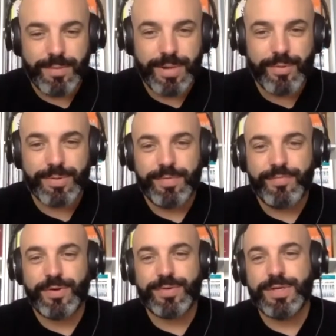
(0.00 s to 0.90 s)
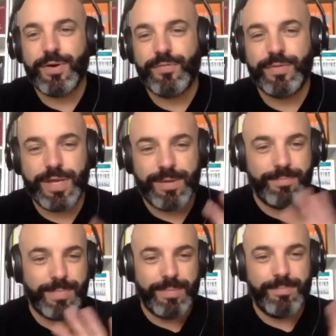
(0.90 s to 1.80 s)
bear with me, folks. Hopefully
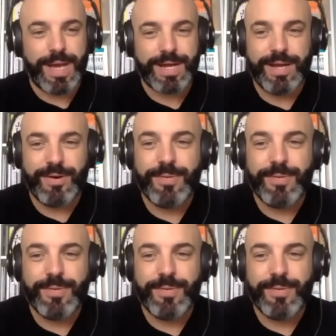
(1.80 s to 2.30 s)
I'm back now.